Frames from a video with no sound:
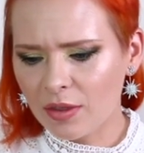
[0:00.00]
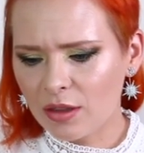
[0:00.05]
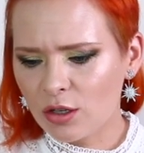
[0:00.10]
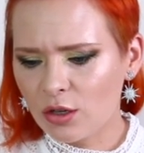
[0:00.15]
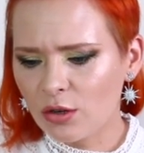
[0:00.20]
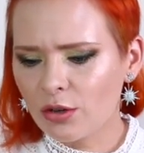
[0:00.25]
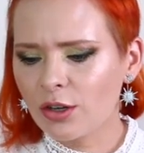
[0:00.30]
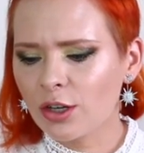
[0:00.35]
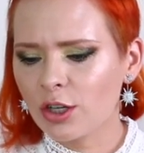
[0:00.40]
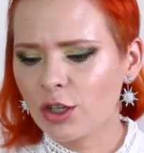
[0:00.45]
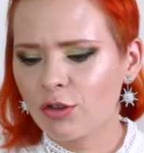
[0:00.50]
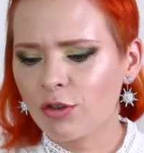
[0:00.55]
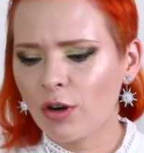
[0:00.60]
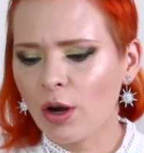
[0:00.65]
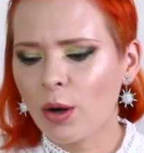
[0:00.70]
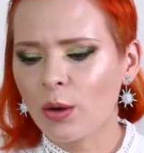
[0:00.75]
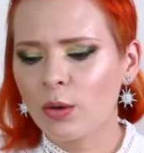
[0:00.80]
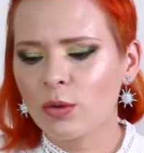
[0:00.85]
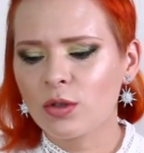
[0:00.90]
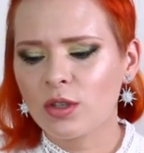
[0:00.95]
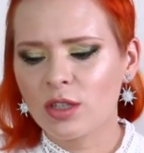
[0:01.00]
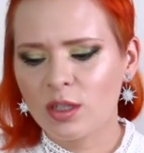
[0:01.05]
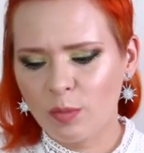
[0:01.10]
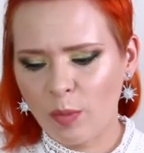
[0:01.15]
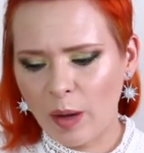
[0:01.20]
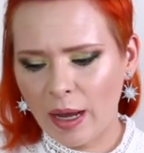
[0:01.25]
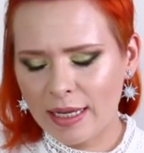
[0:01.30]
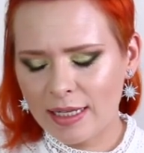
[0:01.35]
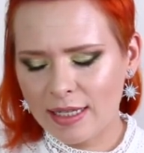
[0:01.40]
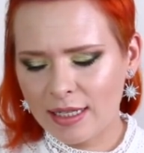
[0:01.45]
Turkish rose,
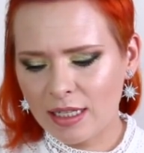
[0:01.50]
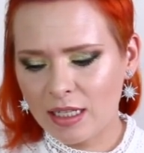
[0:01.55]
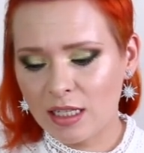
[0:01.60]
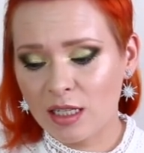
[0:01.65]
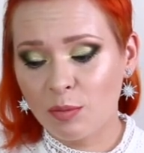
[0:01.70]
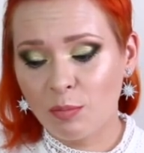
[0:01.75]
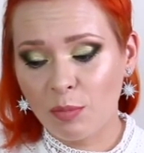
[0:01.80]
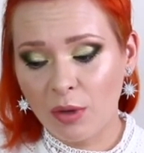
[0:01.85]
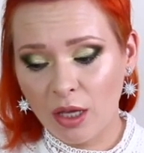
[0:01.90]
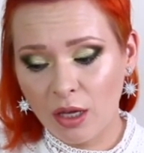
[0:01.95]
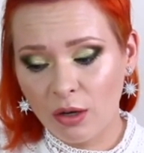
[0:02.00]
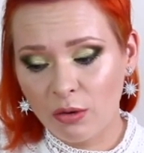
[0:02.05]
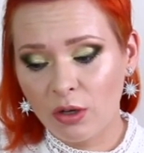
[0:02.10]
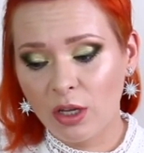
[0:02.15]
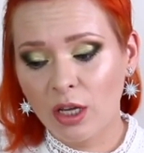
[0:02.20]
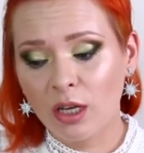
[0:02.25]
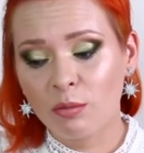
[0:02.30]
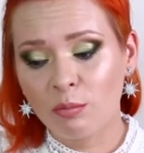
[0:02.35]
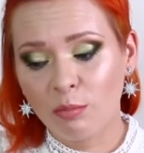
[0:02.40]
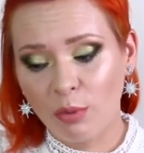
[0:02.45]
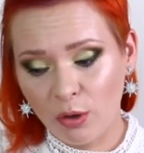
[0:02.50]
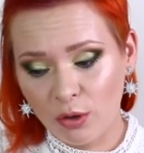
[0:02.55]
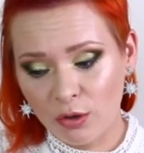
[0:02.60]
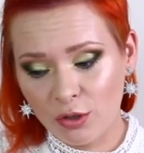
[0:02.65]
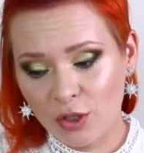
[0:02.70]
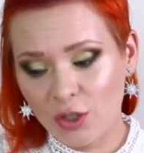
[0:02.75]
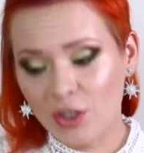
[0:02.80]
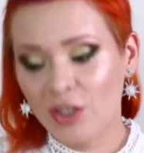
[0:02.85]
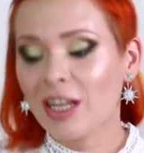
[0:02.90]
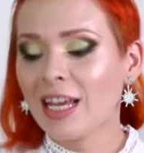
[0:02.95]
spices, peony and
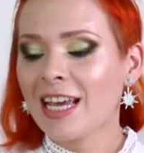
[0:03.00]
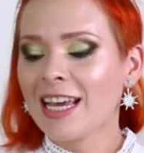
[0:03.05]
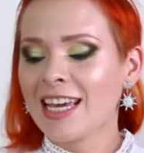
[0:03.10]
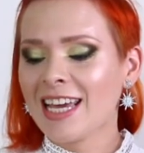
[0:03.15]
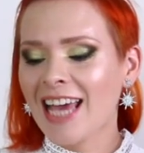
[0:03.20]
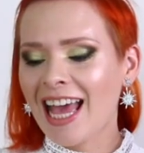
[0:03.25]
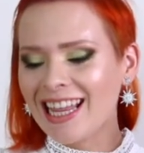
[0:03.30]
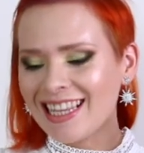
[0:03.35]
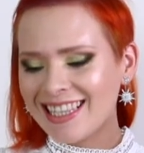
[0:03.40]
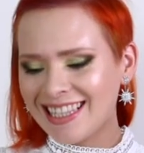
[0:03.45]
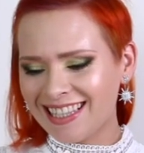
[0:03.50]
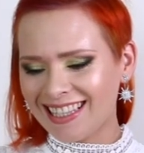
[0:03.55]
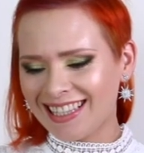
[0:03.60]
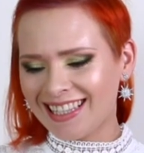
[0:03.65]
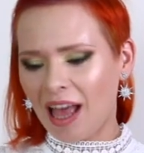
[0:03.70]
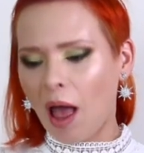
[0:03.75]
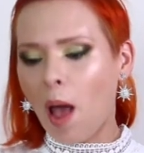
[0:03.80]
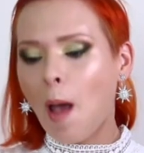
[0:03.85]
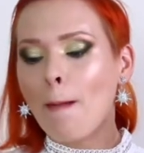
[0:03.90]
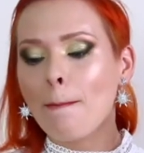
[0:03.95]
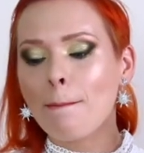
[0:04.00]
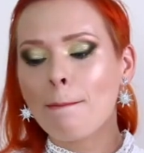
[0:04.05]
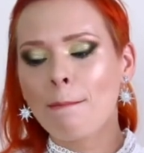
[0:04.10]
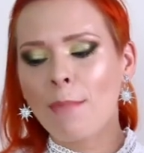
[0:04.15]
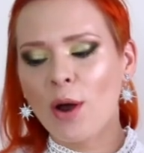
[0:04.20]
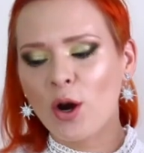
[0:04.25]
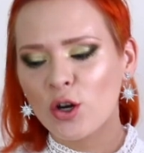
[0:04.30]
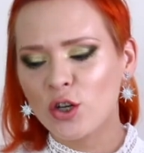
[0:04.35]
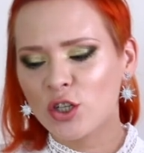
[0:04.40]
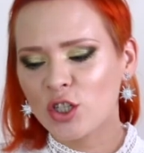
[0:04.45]
birch. Yes,
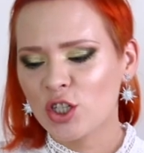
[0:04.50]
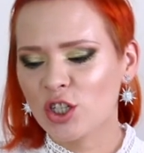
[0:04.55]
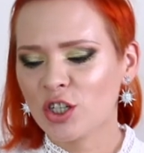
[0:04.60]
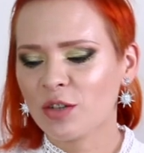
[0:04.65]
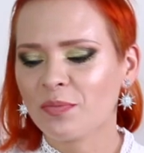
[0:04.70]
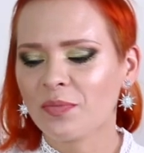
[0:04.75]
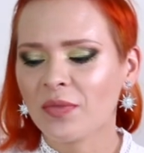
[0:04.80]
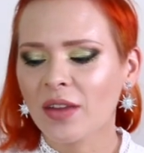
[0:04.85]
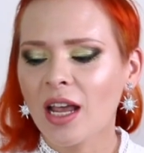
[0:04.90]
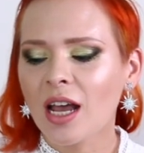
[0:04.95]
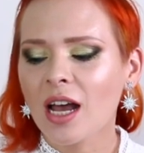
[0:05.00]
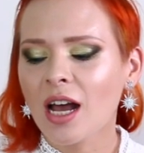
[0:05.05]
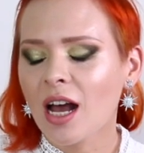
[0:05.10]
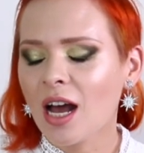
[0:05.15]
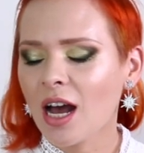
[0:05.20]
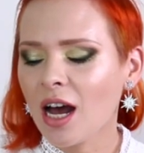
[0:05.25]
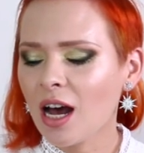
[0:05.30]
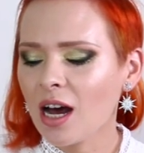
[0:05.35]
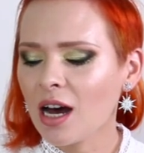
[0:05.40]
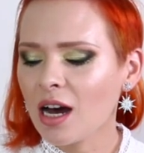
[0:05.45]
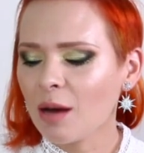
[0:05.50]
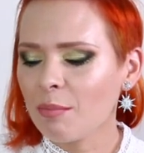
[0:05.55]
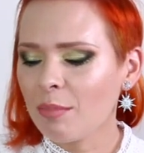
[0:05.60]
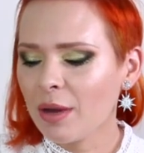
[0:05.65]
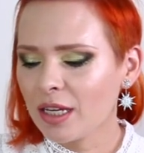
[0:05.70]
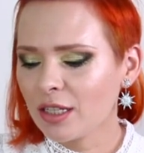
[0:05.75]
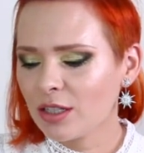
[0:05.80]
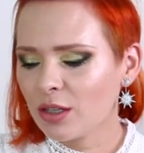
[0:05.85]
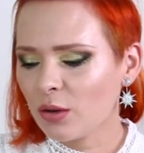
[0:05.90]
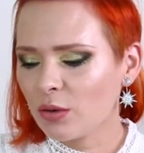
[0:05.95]
birch.
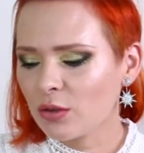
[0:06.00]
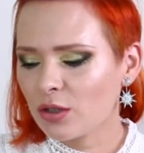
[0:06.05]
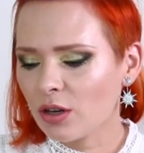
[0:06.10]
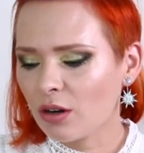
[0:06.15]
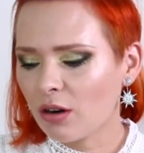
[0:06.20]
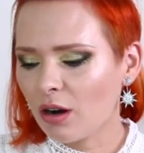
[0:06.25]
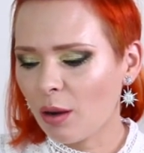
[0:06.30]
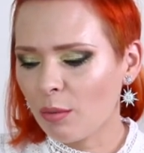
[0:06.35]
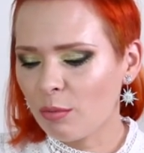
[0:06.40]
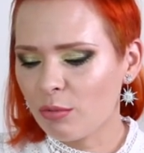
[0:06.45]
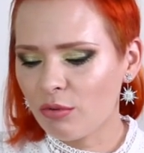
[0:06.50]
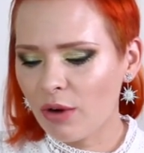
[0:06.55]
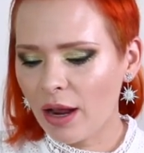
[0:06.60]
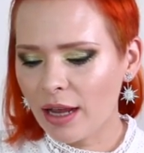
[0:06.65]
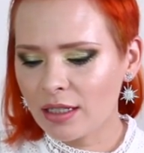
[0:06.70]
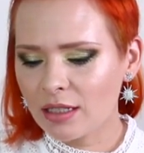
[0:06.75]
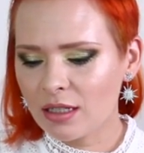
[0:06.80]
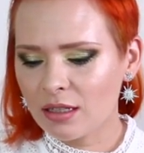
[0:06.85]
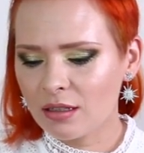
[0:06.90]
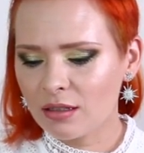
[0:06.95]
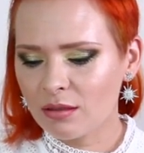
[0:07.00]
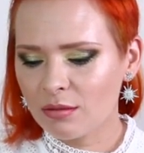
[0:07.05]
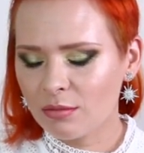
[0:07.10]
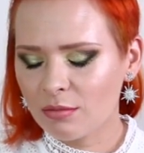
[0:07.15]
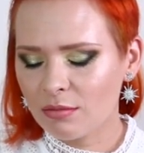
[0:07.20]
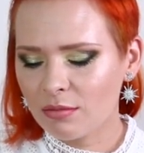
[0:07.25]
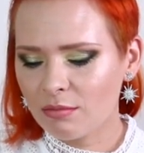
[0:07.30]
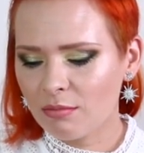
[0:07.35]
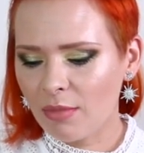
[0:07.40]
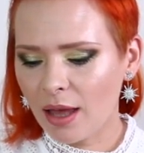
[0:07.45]
Base notes are ambrette,
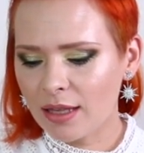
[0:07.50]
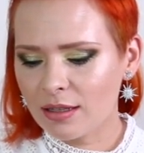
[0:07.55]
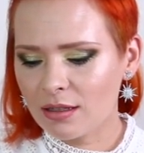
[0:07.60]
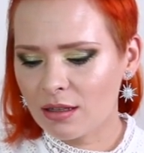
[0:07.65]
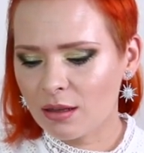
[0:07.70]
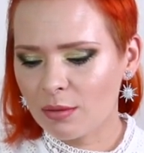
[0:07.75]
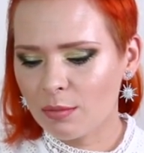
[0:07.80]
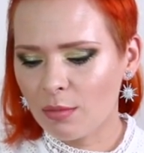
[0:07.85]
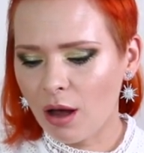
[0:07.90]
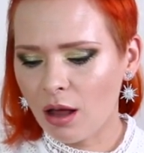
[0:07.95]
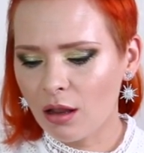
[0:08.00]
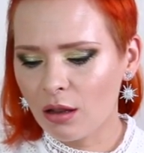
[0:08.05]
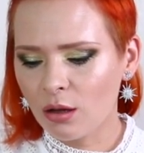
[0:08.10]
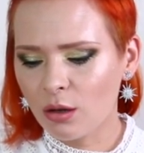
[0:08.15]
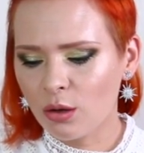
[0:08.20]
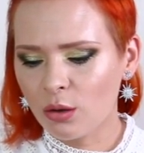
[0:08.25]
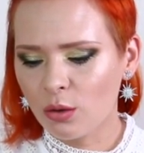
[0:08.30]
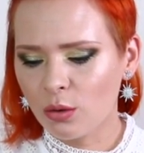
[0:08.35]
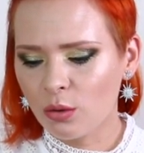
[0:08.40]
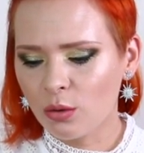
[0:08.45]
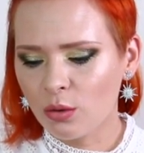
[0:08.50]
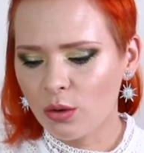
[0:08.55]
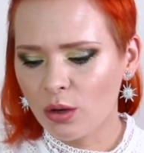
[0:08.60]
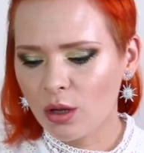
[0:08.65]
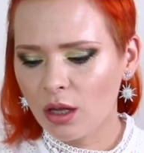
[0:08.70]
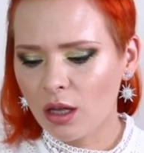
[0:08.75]
musk, mallow,